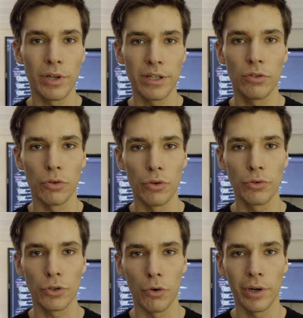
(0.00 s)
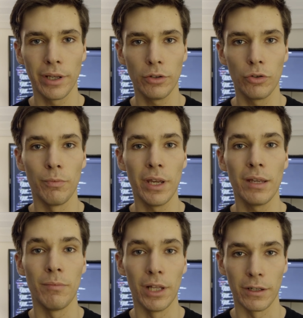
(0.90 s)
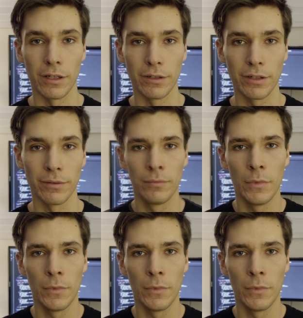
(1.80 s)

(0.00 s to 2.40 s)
ways to use coding to make millions.